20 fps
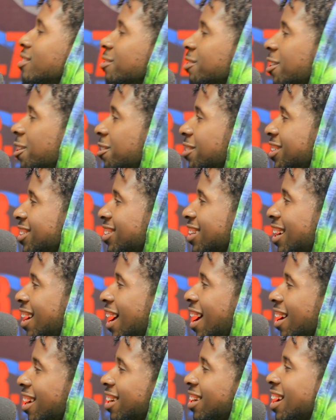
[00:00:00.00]
You know,
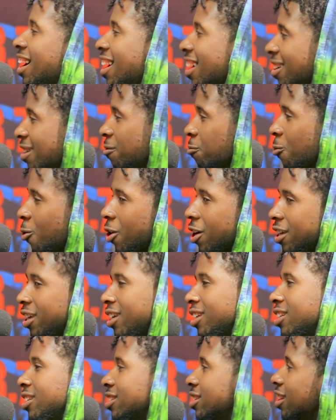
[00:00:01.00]
how could I want
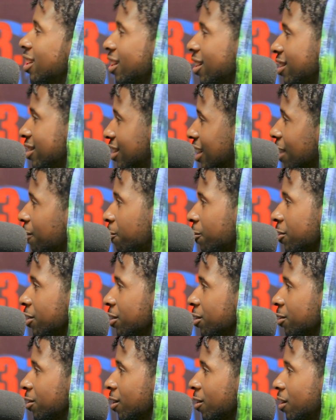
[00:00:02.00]
anything
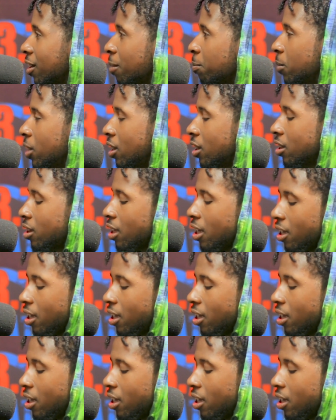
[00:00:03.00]
different? You know what I mean?